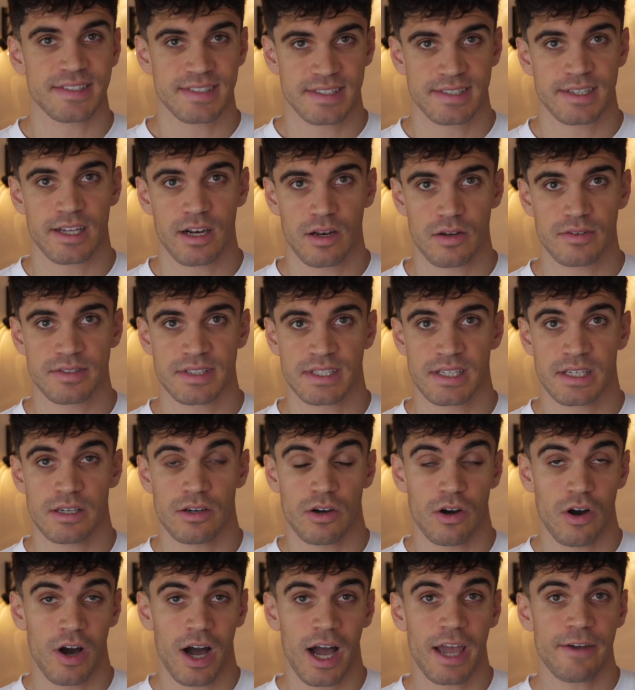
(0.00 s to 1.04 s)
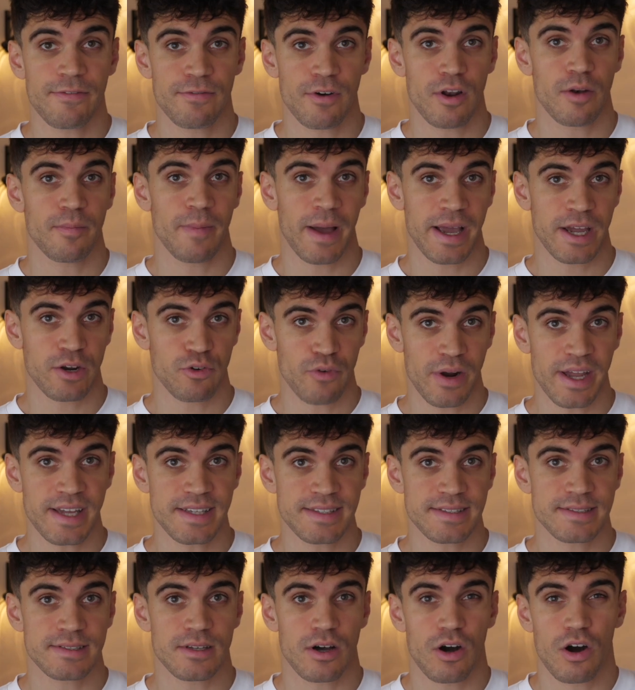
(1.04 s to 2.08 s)
this closely. A high fallback
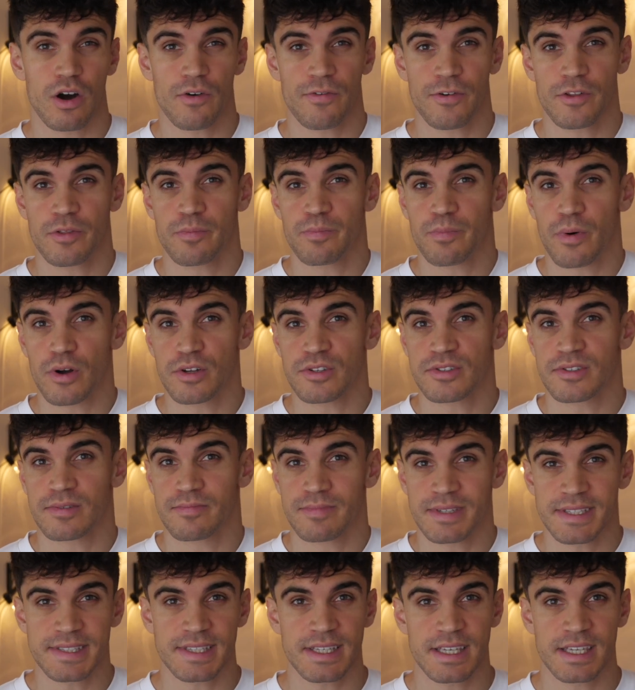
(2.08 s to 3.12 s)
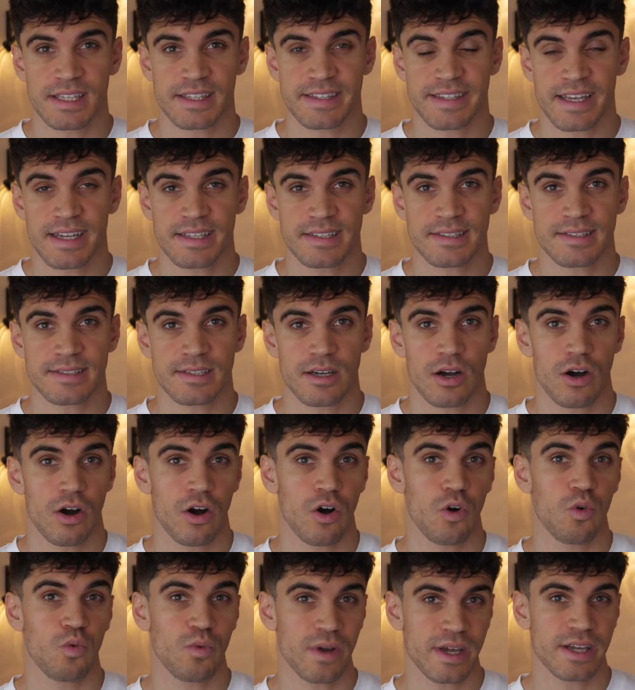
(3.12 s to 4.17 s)
rate often points missing intents
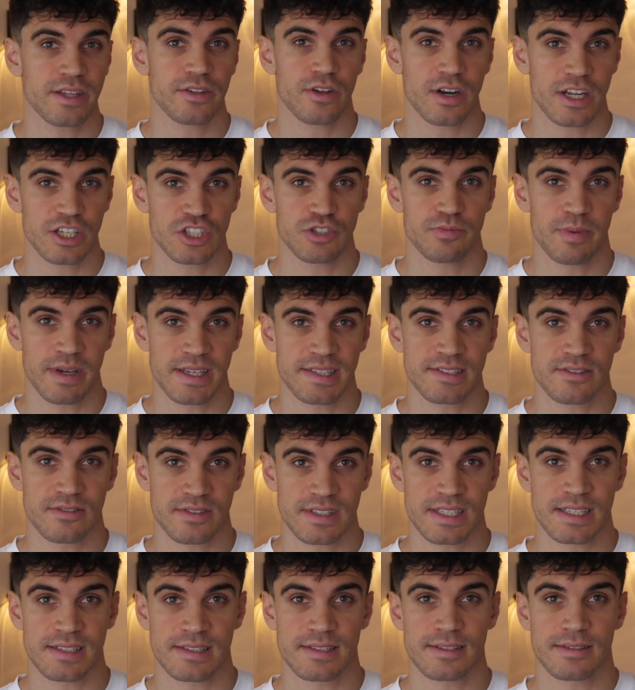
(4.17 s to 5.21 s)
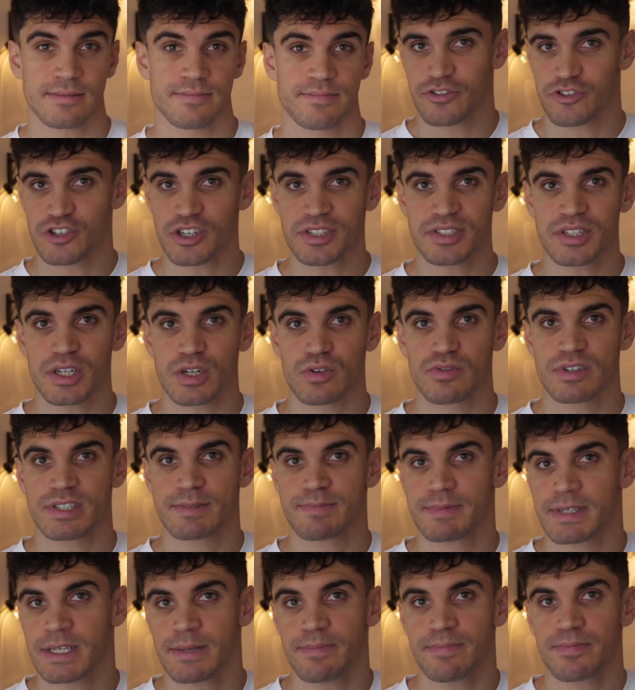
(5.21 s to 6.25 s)
or weak knowledge-based content. And just a
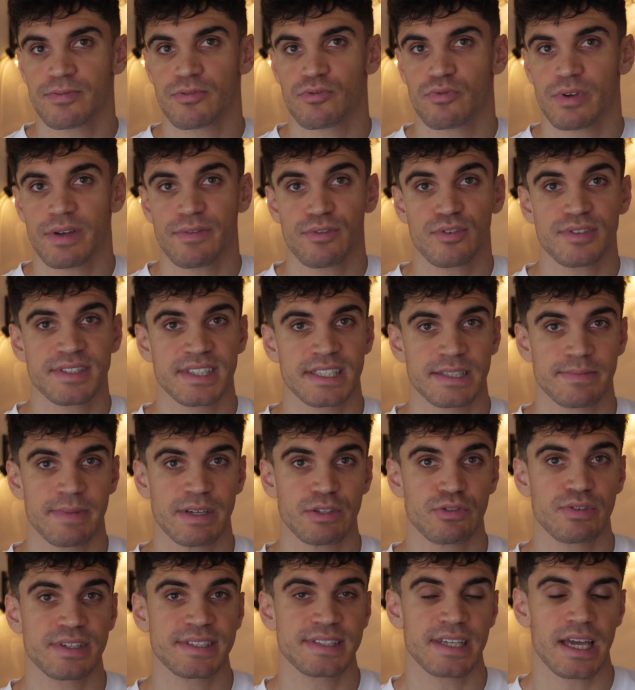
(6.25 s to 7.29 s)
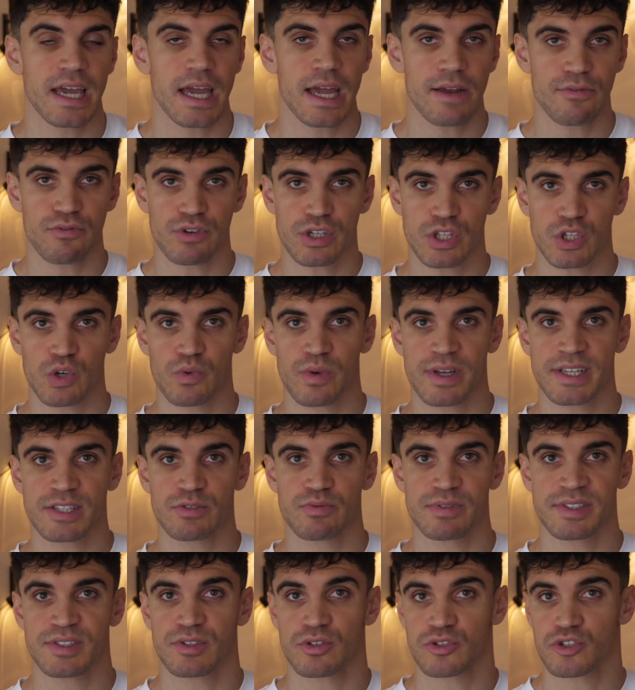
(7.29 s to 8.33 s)
Crisp tip, review these metrics every 2
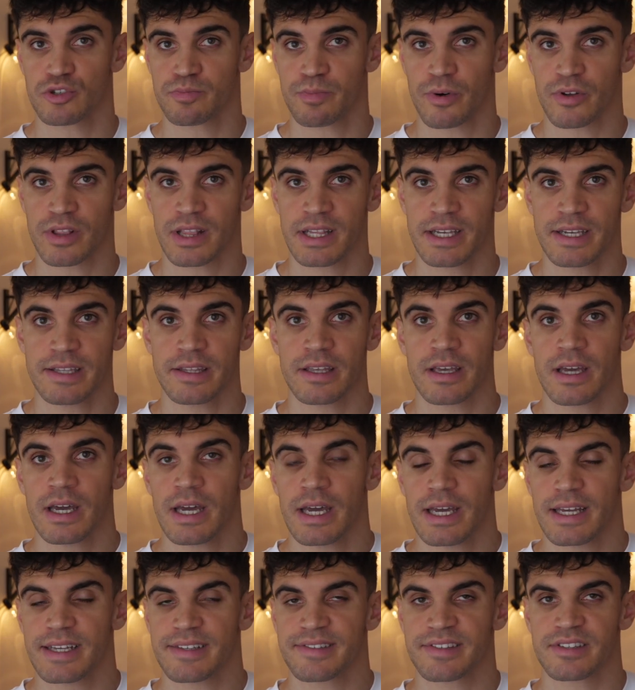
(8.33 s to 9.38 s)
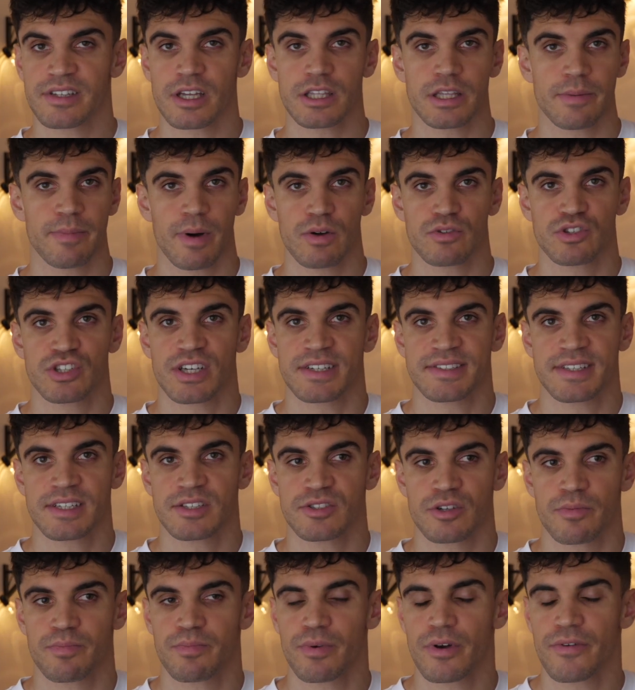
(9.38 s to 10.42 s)
weeks with your support lead. It's not about
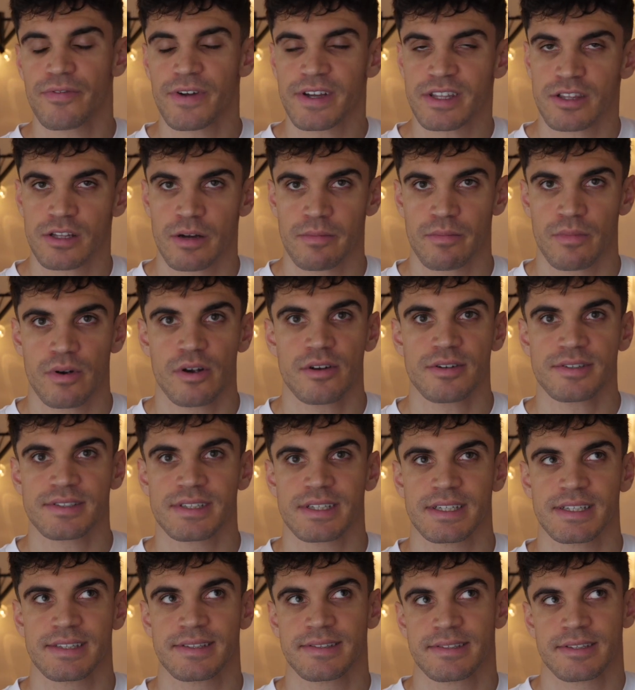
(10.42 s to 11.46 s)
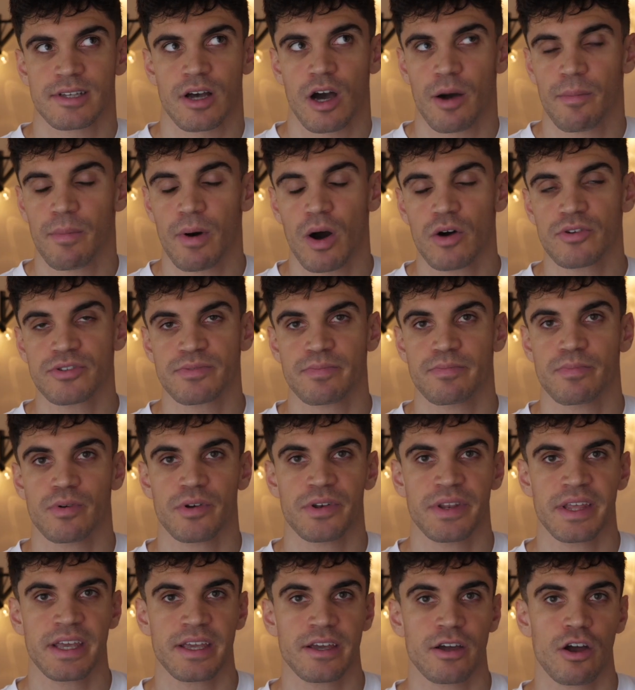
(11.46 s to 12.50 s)
chasing the perfect numbers, it's about
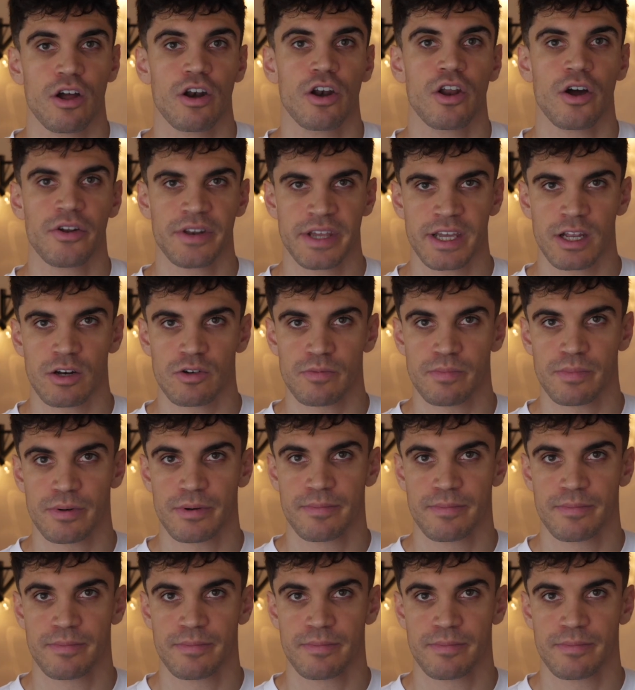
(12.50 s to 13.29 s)
building a learning loop.